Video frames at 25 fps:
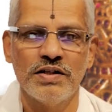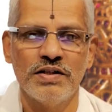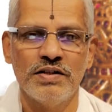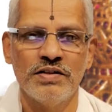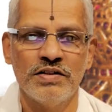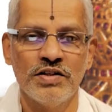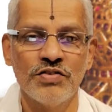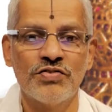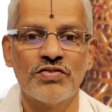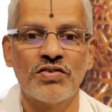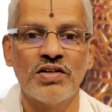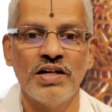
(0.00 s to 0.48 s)

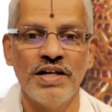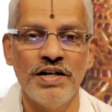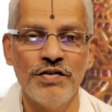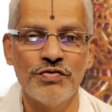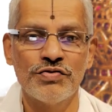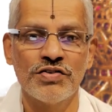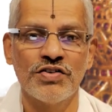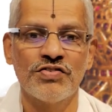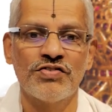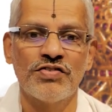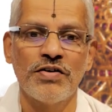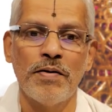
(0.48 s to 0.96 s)
This
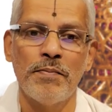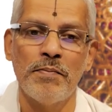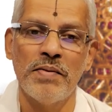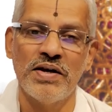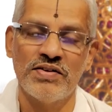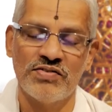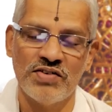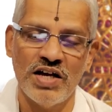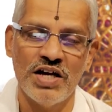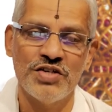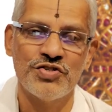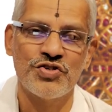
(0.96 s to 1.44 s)
leaves us a
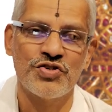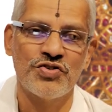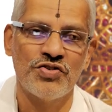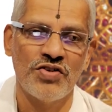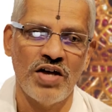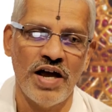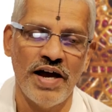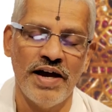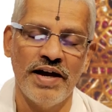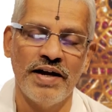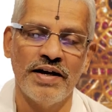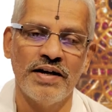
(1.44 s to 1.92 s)
message
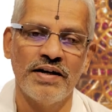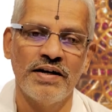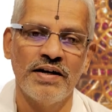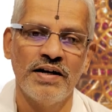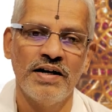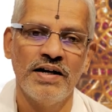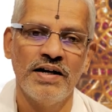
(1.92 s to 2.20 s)
saying